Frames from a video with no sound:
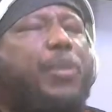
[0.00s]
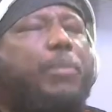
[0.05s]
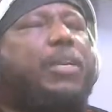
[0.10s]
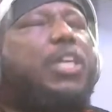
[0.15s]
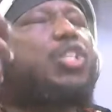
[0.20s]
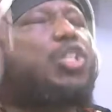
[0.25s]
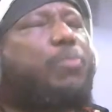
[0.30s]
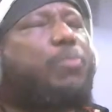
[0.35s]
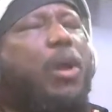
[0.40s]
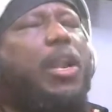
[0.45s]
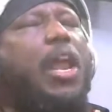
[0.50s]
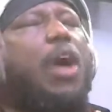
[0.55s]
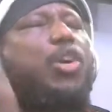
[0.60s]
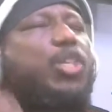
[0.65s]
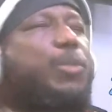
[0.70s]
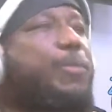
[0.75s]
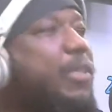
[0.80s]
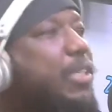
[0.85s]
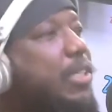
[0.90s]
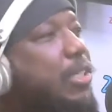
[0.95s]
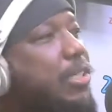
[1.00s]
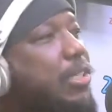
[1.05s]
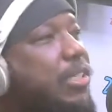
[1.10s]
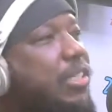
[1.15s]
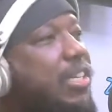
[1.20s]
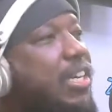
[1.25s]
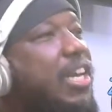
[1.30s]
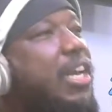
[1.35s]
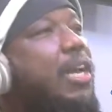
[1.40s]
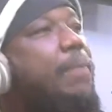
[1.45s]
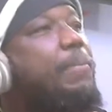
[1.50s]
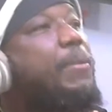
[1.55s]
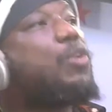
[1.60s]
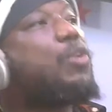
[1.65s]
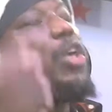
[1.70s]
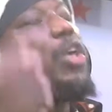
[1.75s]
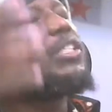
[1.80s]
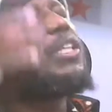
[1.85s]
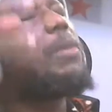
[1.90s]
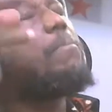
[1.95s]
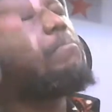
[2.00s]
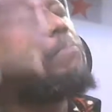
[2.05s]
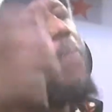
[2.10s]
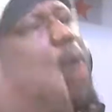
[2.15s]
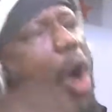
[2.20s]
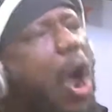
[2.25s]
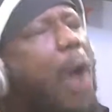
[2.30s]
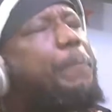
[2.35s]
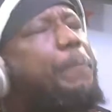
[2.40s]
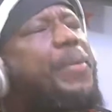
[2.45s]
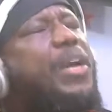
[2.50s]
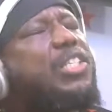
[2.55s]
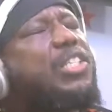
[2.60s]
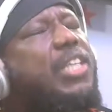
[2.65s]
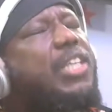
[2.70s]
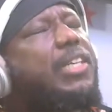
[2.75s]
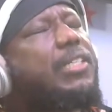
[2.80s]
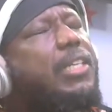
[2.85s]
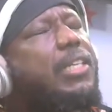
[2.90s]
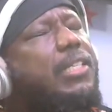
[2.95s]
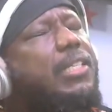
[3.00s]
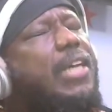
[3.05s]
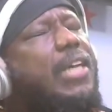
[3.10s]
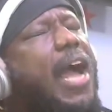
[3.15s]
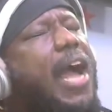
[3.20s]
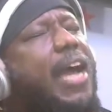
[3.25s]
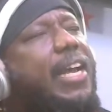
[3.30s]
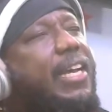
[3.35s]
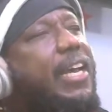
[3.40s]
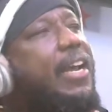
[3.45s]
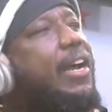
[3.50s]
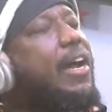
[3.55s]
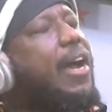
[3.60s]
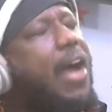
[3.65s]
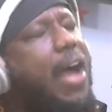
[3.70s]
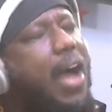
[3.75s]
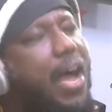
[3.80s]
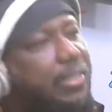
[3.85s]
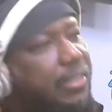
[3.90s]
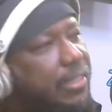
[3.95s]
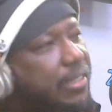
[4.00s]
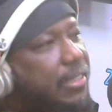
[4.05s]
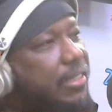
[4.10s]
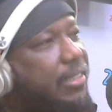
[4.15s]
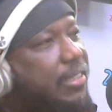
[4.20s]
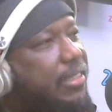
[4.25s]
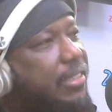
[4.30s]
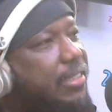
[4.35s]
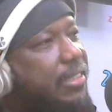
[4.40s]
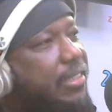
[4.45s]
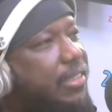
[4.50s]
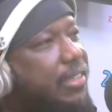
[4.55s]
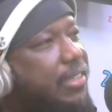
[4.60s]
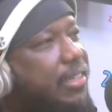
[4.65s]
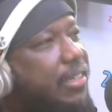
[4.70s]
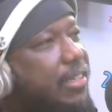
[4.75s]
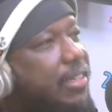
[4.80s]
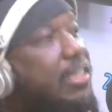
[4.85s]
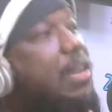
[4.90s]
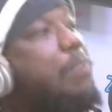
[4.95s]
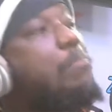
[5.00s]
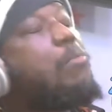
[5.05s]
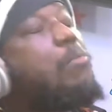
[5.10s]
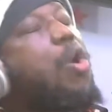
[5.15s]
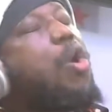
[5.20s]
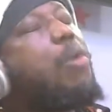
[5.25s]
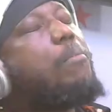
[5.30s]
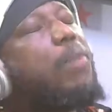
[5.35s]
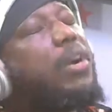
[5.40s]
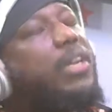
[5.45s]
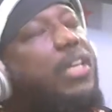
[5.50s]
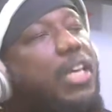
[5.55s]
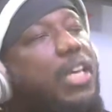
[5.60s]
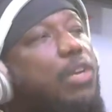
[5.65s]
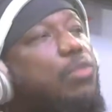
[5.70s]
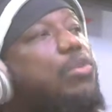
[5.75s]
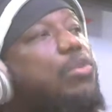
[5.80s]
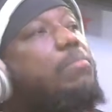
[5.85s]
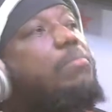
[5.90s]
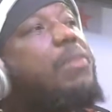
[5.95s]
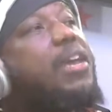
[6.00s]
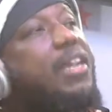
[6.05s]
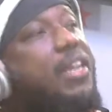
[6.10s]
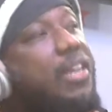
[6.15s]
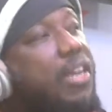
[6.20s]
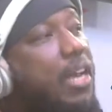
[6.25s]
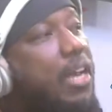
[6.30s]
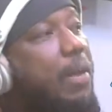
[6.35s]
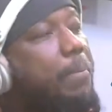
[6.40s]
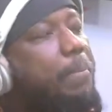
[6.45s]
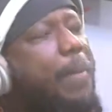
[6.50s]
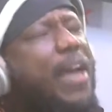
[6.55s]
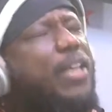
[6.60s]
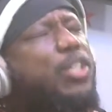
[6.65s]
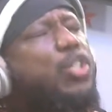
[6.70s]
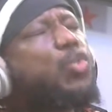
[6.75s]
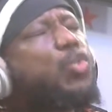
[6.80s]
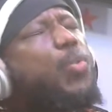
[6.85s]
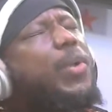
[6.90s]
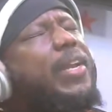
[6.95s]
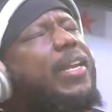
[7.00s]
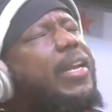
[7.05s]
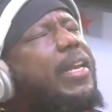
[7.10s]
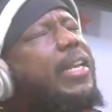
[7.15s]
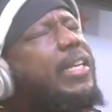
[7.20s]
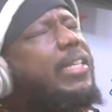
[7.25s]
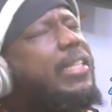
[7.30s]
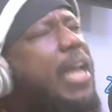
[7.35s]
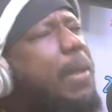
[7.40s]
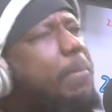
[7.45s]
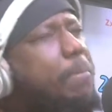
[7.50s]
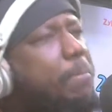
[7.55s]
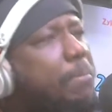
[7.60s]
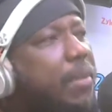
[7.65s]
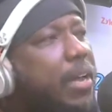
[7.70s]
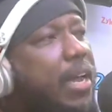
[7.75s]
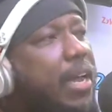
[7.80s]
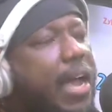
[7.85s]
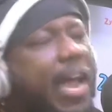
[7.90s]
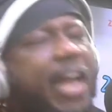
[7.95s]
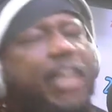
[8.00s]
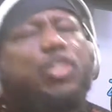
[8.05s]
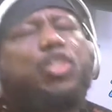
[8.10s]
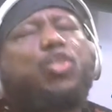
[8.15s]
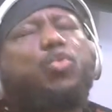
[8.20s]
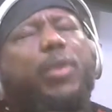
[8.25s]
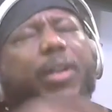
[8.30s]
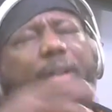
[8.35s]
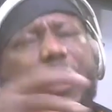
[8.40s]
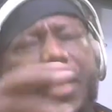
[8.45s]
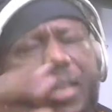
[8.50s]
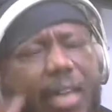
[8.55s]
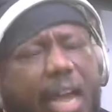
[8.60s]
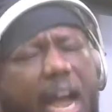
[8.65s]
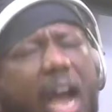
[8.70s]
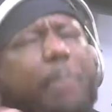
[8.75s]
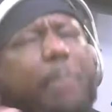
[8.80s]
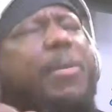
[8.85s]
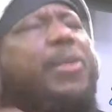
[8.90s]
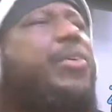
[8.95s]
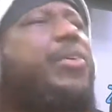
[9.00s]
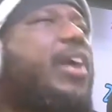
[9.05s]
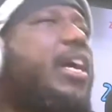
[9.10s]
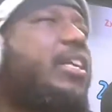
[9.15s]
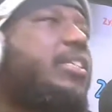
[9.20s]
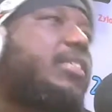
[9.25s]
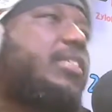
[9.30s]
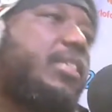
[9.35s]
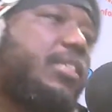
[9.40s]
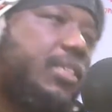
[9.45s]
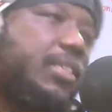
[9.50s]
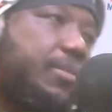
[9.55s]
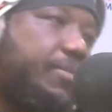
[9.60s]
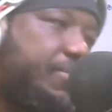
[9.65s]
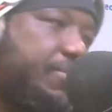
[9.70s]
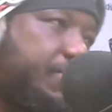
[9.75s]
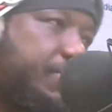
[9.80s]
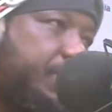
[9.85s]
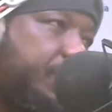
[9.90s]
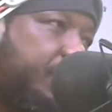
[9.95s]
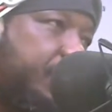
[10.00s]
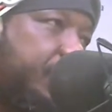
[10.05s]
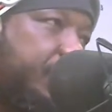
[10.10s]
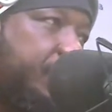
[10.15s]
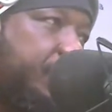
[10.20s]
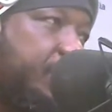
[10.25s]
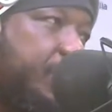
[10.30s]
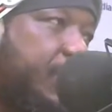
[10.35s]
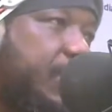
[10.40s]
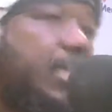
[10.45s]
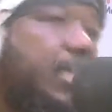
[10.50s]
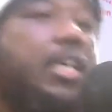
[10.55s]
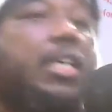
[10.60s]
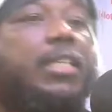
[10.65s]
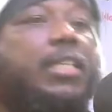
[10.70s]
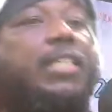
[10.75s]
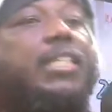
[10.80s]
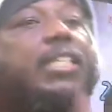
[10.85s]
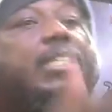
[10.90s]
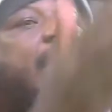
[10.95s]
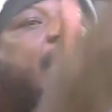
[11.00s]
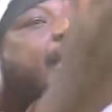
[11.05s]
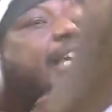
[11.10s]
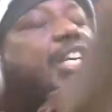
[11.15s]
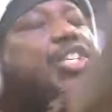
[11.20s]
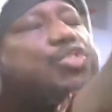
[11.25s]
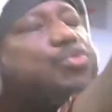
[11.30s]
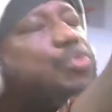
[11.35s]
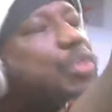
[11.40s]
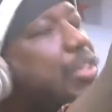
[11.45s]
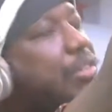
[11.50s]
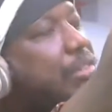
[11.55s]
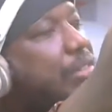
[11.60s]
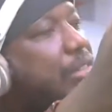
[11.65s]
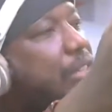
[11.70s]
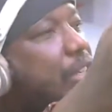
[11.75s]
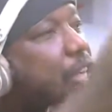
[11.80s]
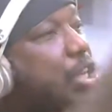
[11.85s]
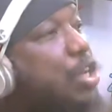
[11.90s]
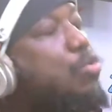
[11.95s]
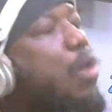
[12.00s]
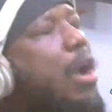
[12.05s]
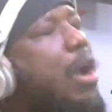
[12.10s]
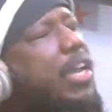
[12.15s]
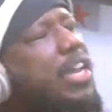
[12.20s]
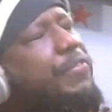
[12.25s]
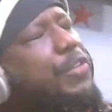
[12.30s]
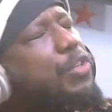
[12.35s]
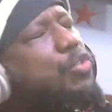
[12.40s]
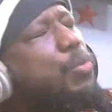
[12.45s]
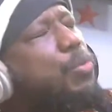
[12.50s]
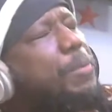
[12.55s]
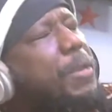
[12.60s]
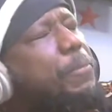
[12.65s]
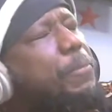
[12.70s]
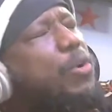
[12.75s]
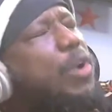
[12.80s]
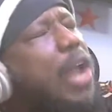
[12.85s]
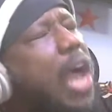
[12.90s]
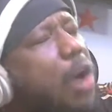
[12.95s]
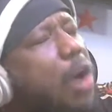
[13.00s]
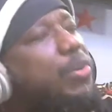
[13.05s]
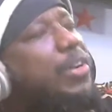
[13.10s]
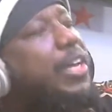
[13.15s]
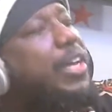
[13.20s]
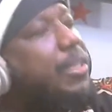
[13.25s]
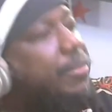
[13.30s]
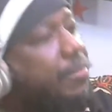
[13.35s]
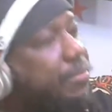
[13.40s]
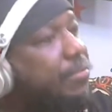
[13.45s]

from these smaller hospitals, because the more patients this guy has, the more money he would make by swindling them and swindling the American system. This is the history you are giving to people out there.